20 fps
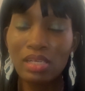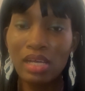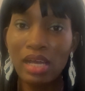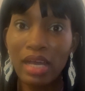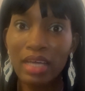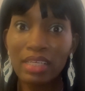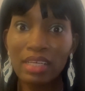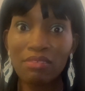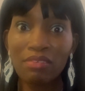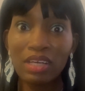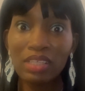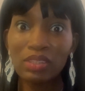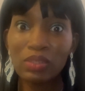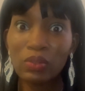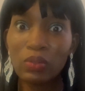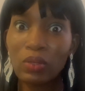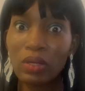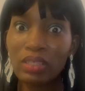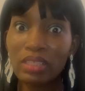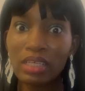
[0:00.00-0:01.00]
I never knew
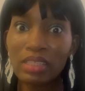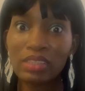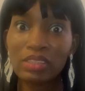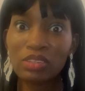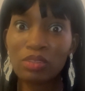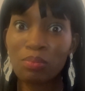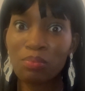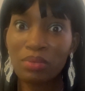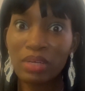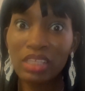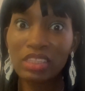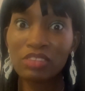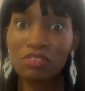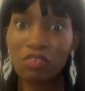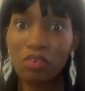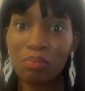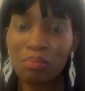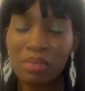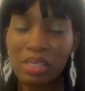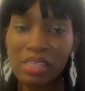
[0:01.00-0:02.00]
God had a surprise
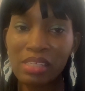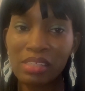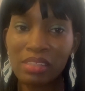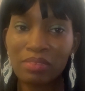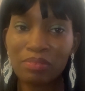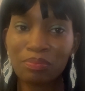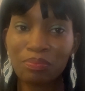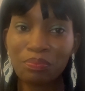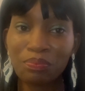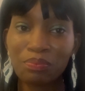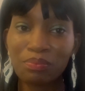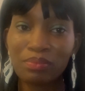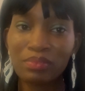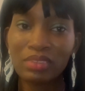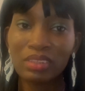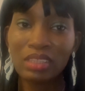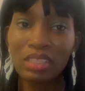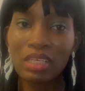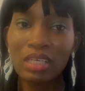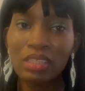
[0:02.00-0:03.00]
for me.
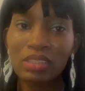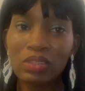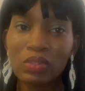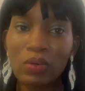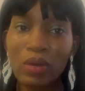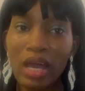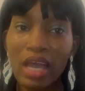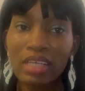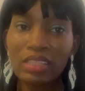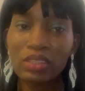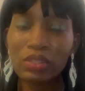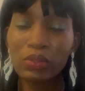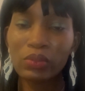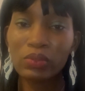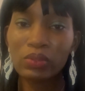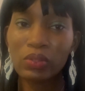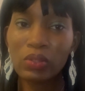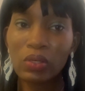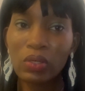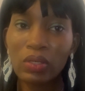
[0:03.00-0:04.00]
So I
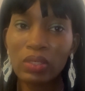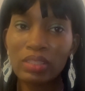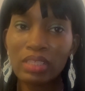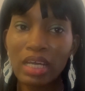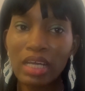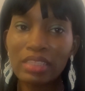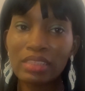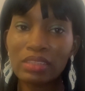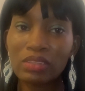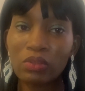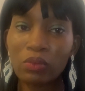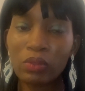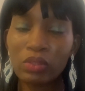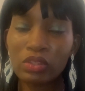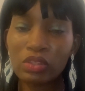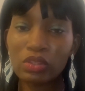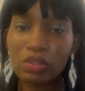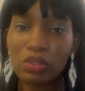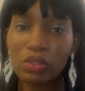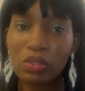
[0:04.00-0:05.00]
told God I did not
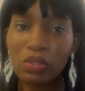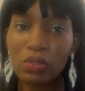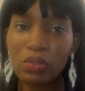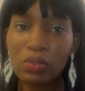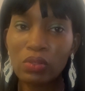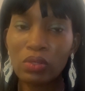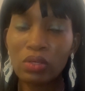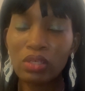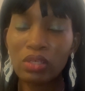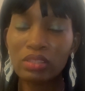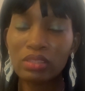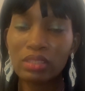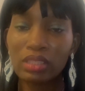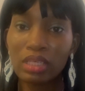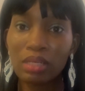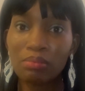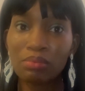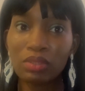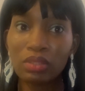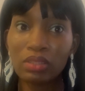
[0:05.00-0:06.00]
want to go. God
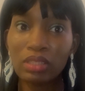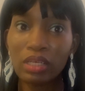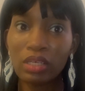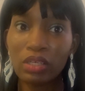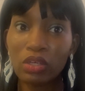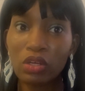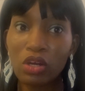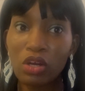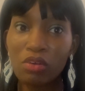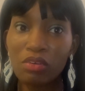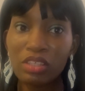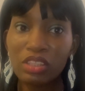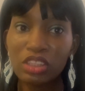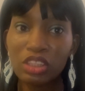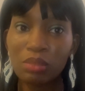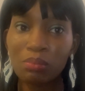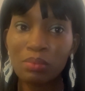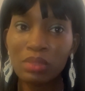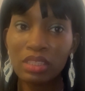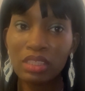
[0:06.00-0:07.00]
kept on
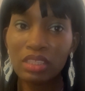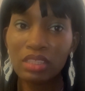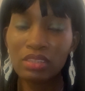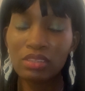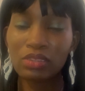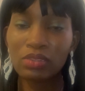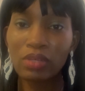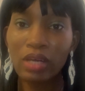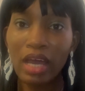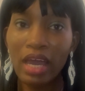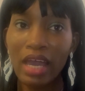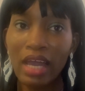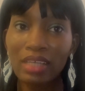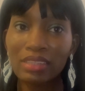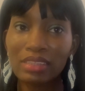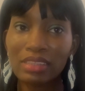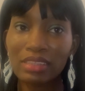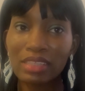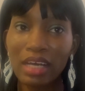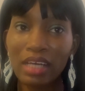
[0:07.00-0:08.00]
encouraging me. So I had
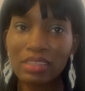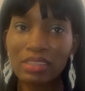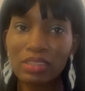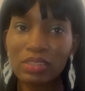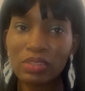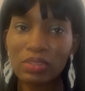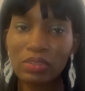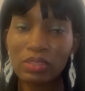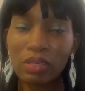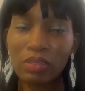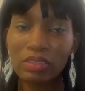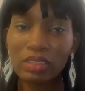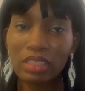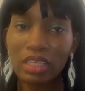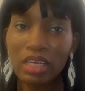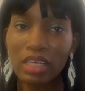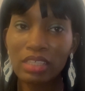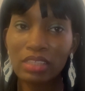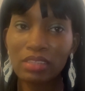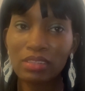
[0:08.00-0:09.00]
this attitude. I was
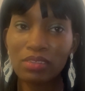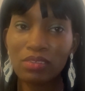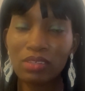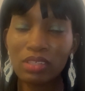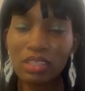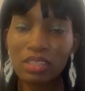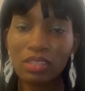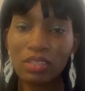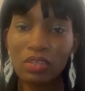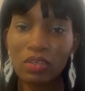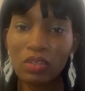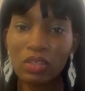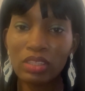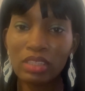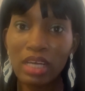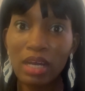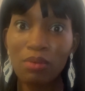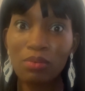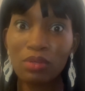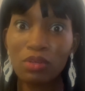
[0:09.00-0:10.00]
like, okay, God,
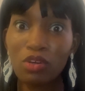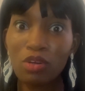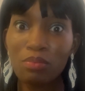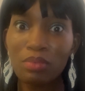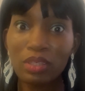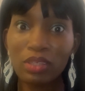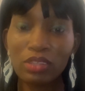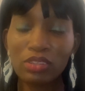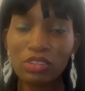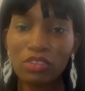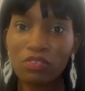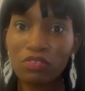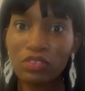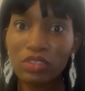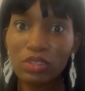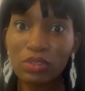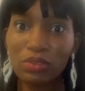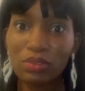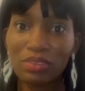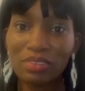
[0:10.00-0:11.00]
I will go because of
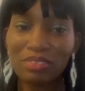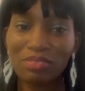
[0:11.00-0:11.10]
you.